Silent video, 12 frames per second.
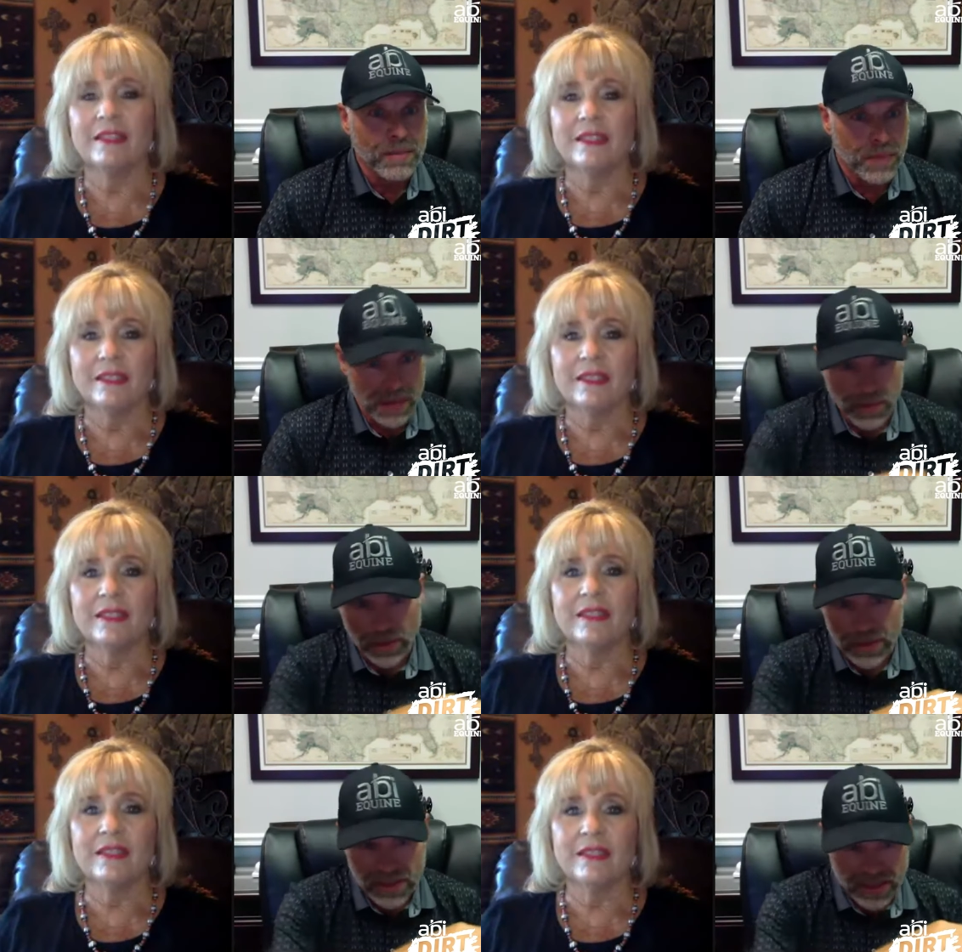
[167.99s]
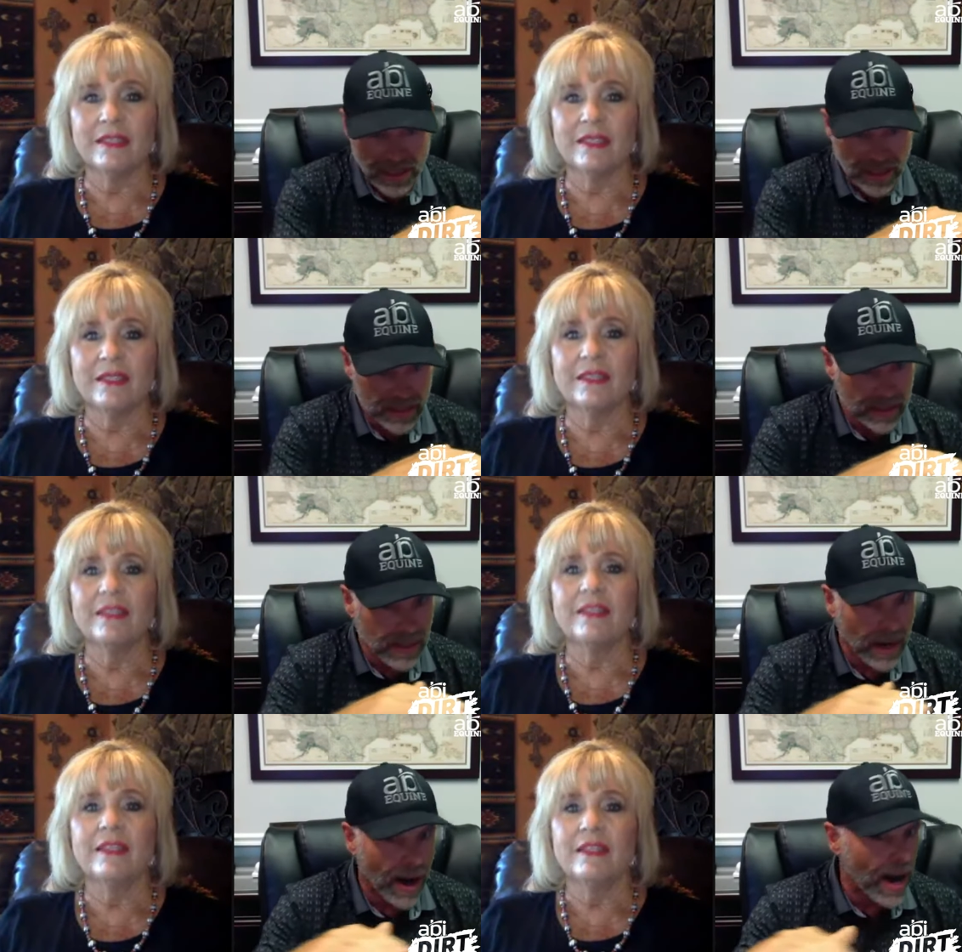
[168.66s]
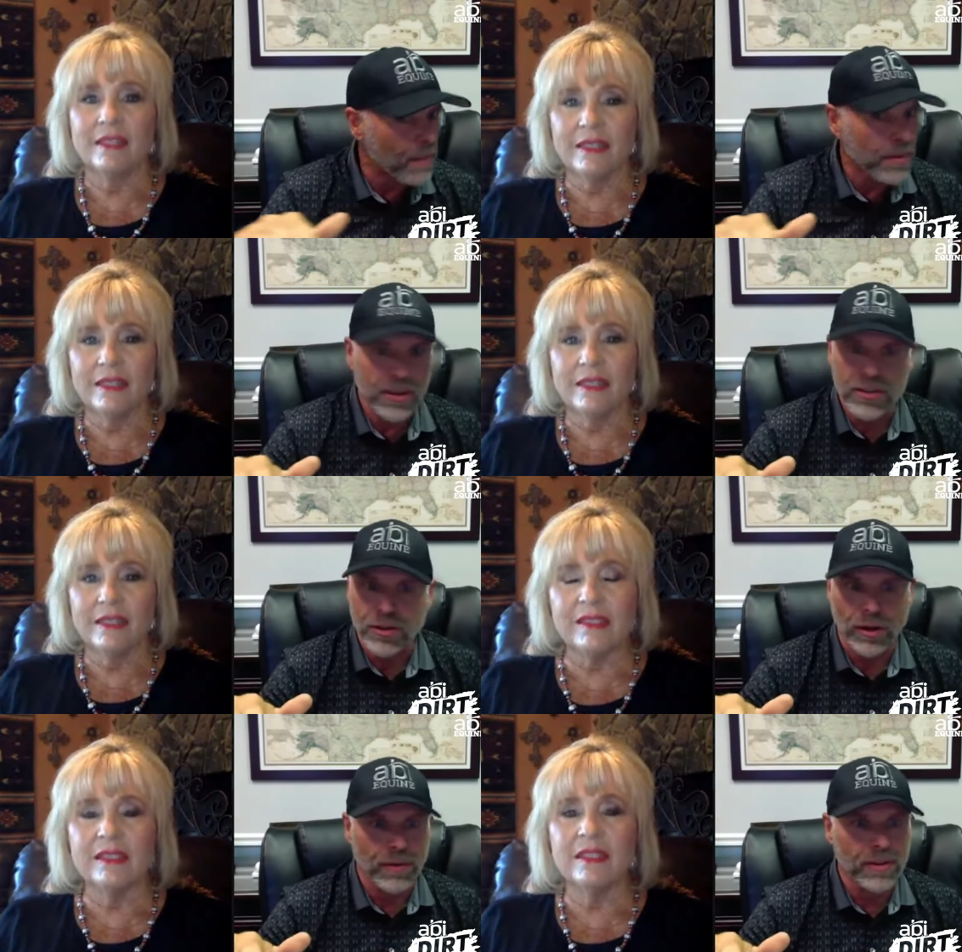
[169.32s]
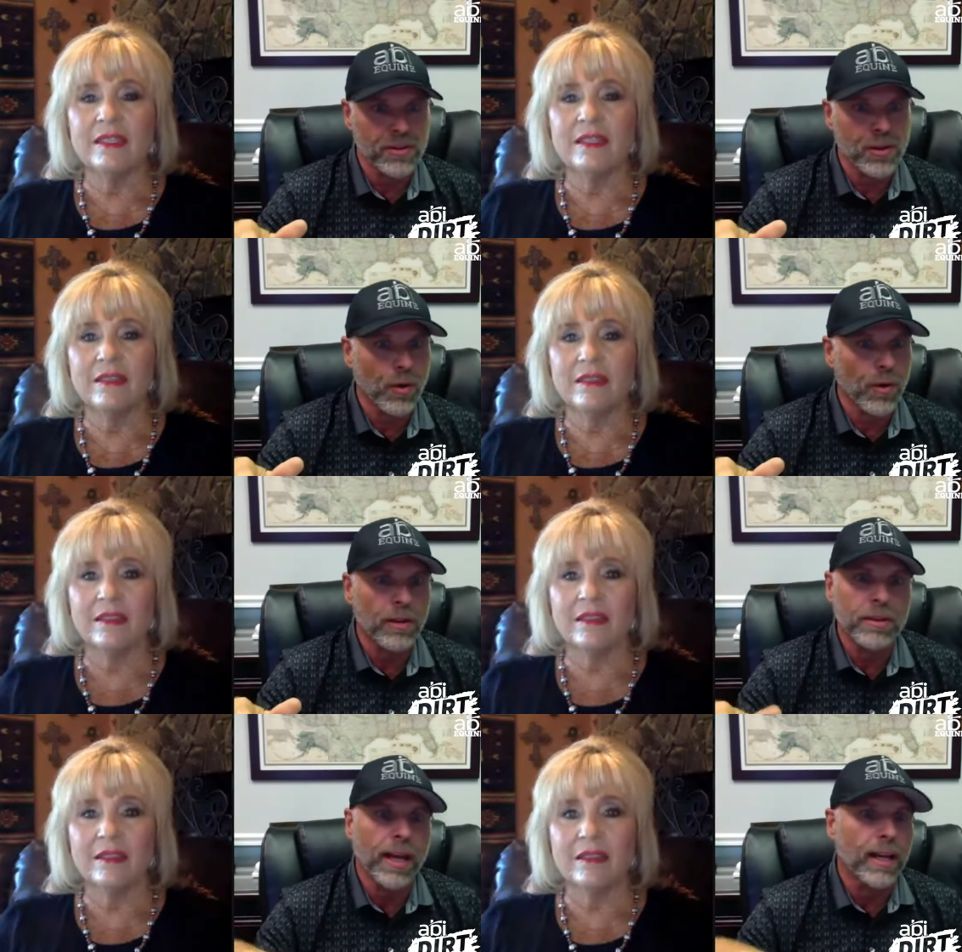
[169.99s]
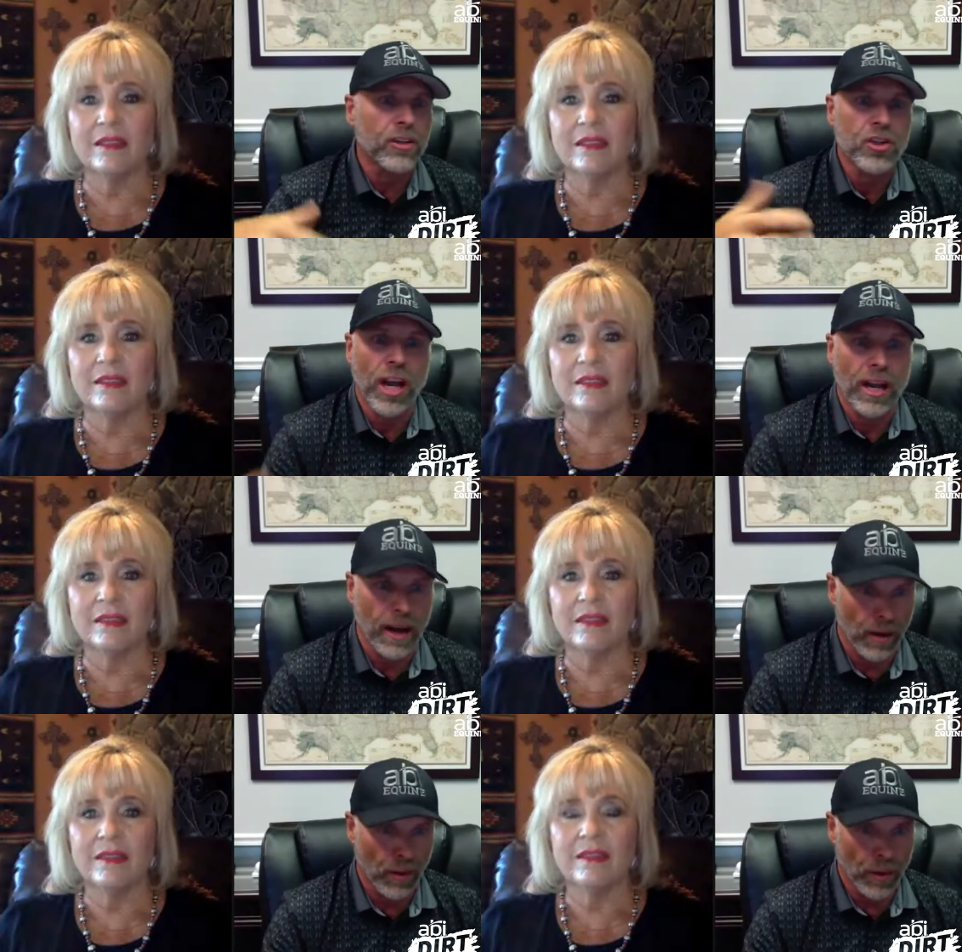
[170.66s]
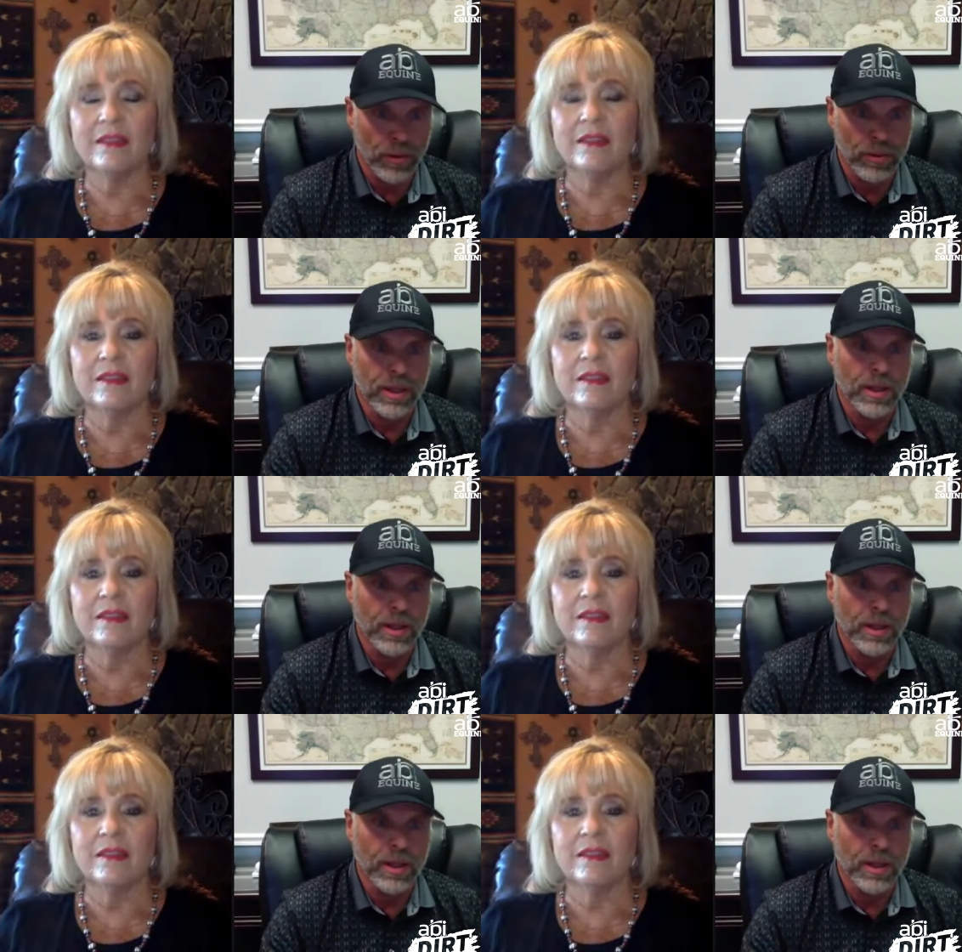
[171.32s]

Speaker 1: People can see the top of the surface. So they'll take a chain harrow